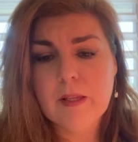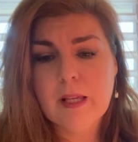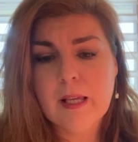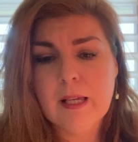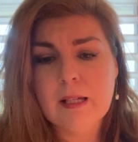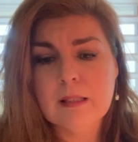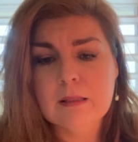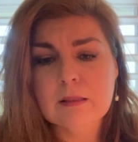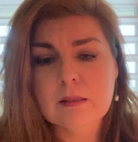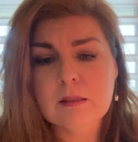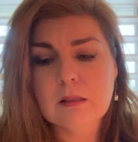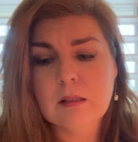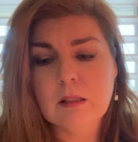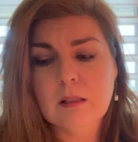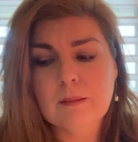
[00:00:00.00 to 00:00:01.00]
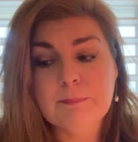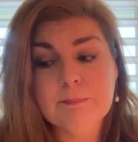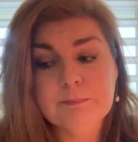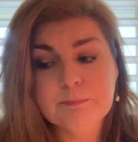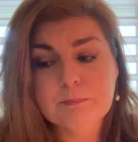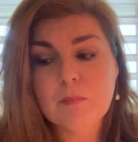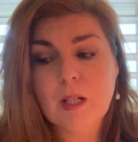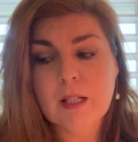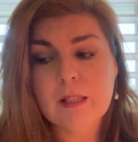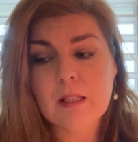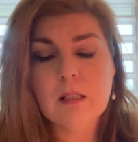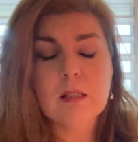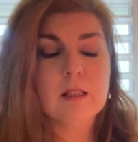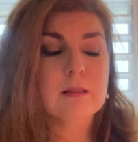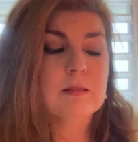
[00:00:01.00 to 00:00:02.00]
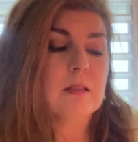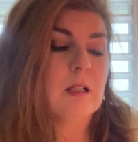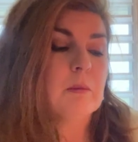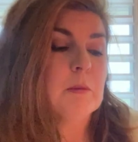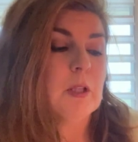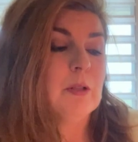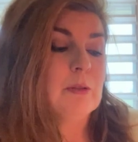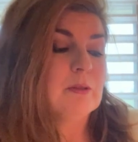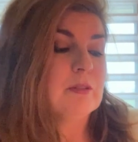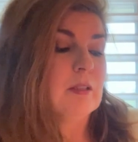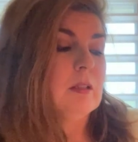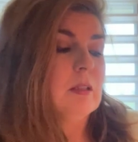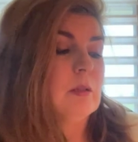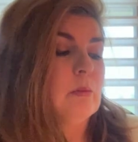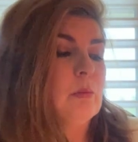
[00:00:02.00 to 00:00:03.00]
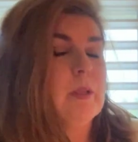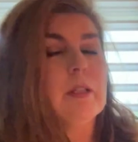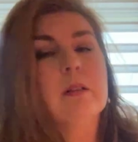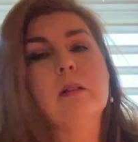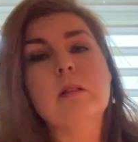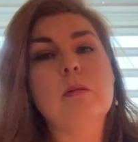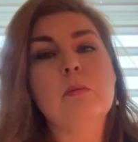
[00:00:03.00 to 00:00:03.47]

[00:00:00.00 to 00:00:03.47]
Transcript: And um, I think as time goes on, we're,